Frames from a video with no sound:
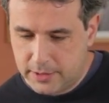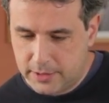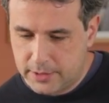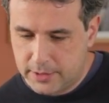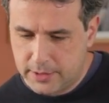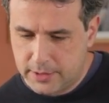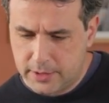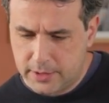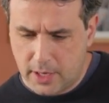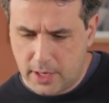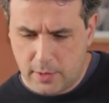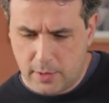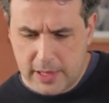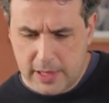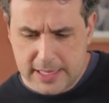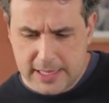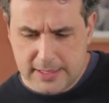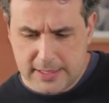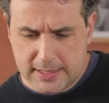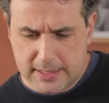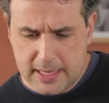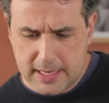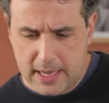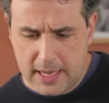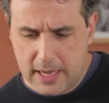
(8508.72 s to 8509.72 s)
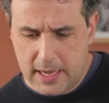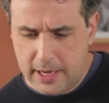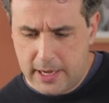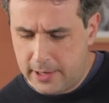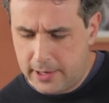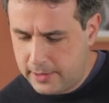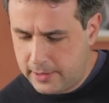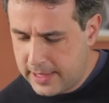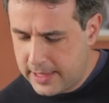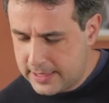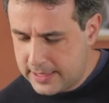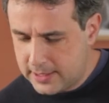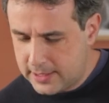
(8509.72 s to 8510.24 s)
So
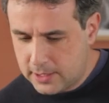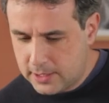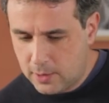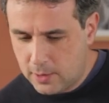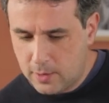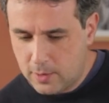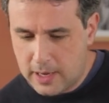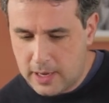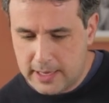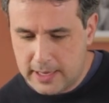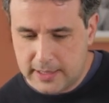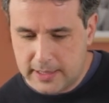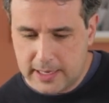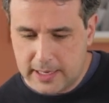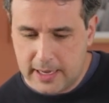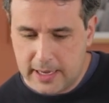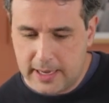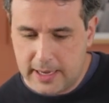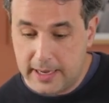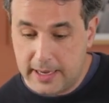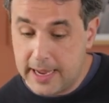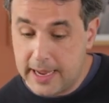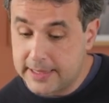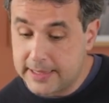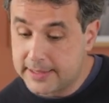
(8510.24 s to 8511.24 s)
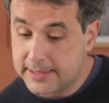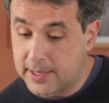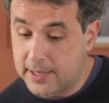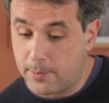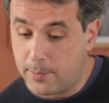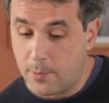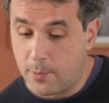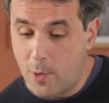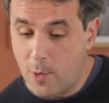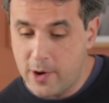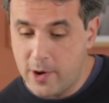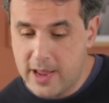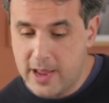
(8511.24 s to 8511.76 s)
let's look at some
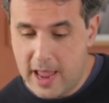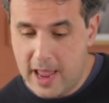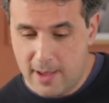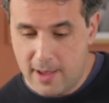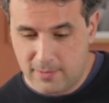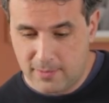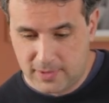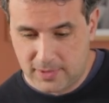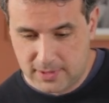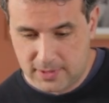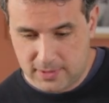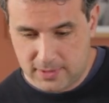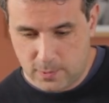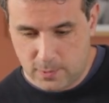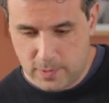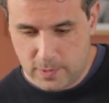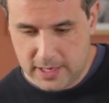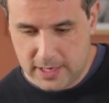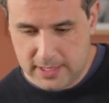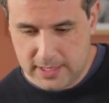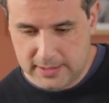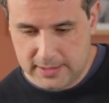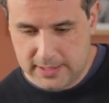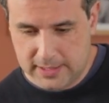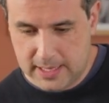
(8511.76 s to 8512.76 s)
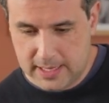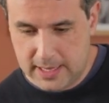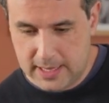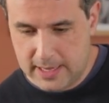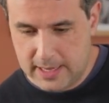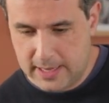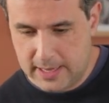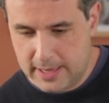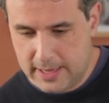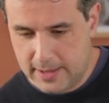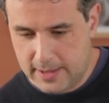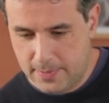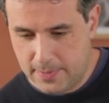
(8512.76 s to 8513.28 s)
more games with
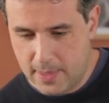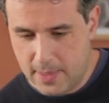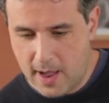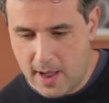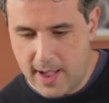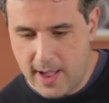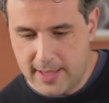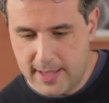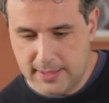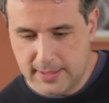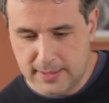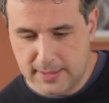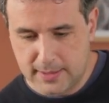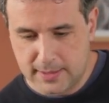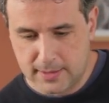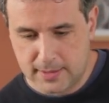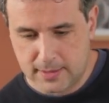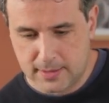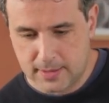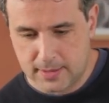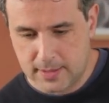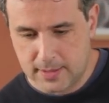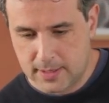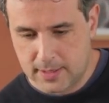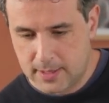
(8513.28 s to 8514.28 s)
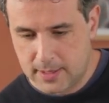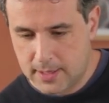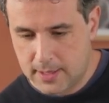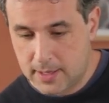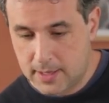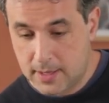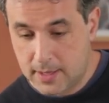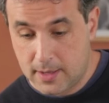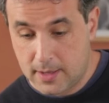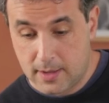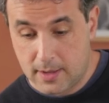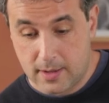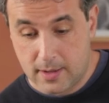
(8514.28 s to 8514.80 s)
nice
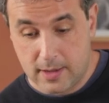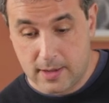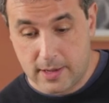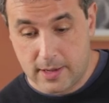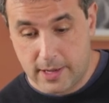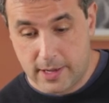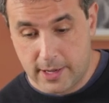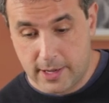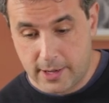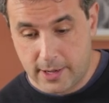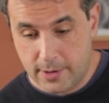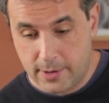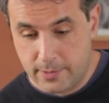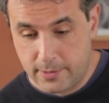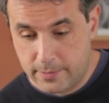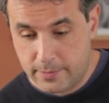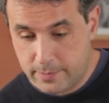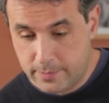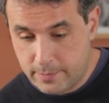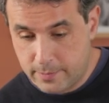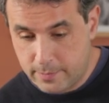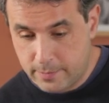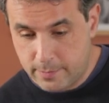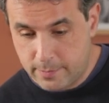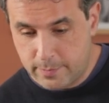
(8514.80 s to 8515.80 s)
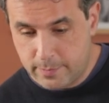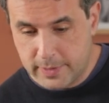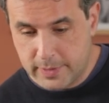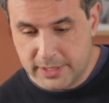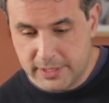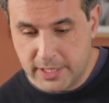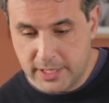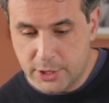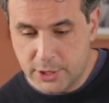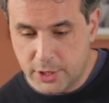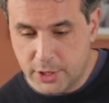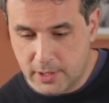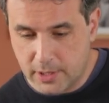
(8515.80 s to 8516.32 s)

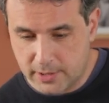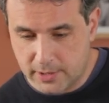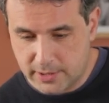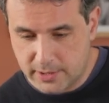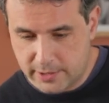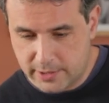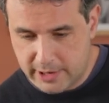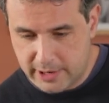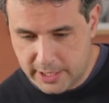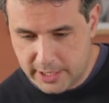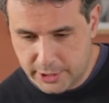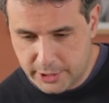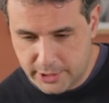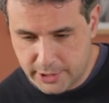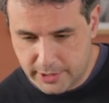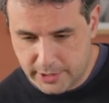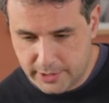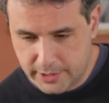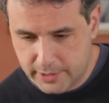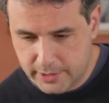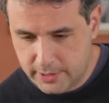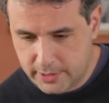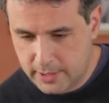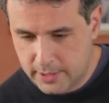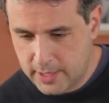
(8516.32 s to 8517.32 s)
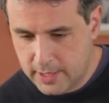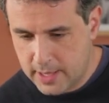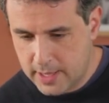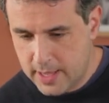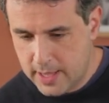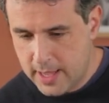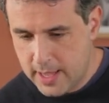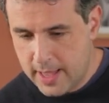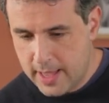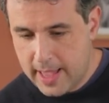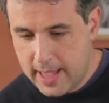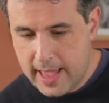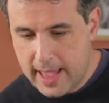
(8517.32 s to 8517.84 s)
positional structures,
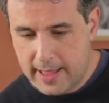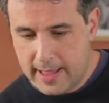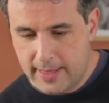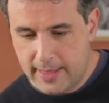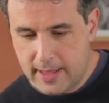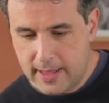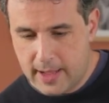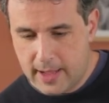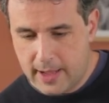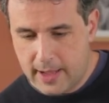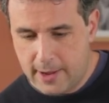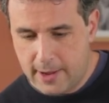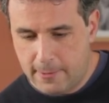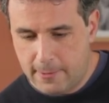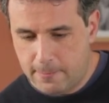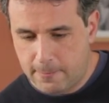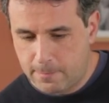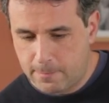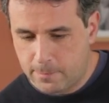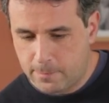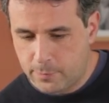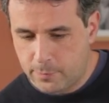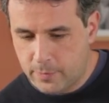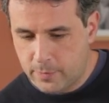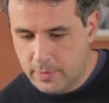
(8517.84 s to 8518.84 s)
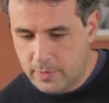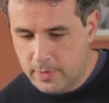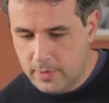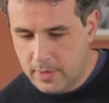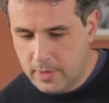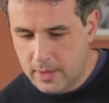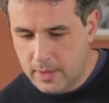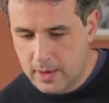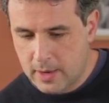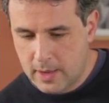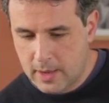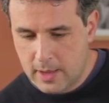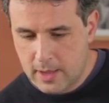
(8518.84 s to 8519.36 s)
and
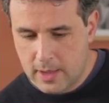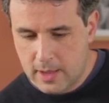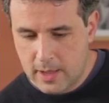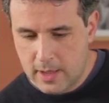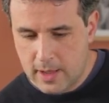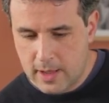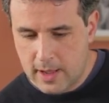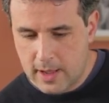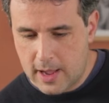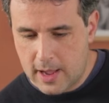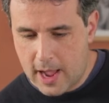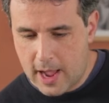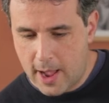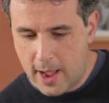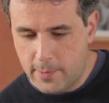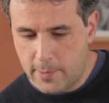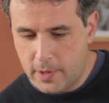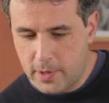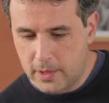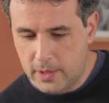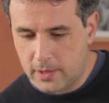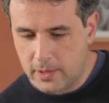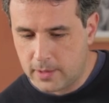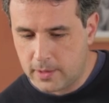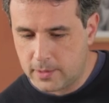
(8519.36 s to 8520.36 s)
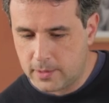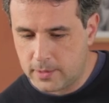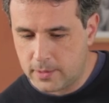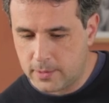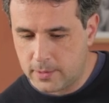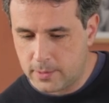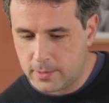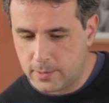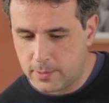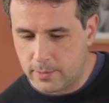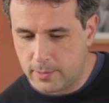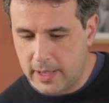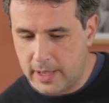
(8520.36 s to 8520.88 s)
I will
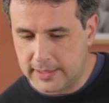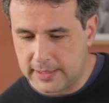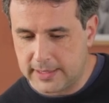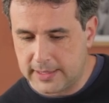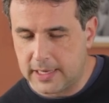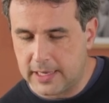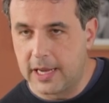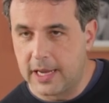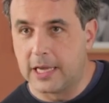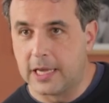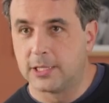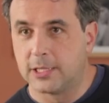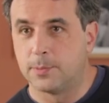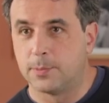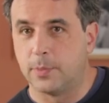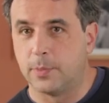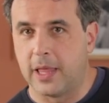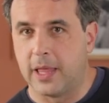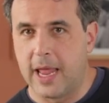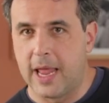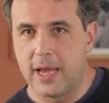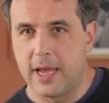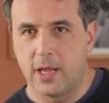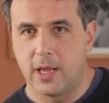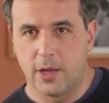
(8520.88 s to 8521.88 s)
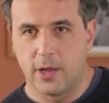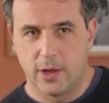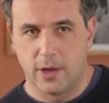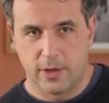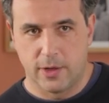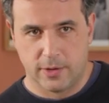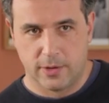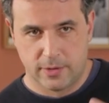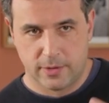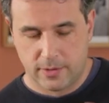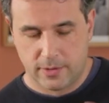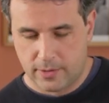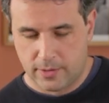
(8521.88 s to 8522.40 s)
basically explain you
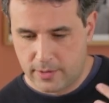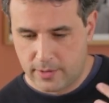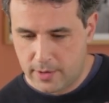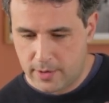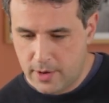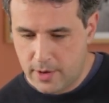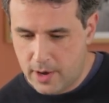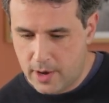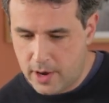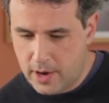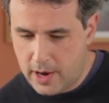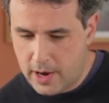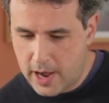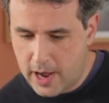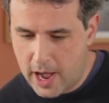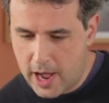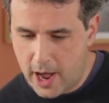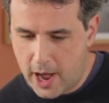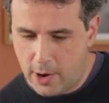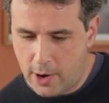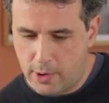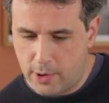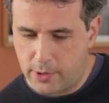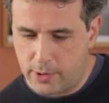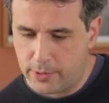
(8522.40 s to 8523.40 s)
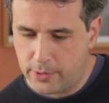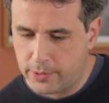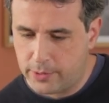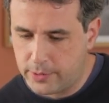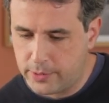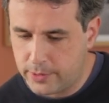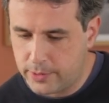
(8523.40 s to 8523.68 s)
how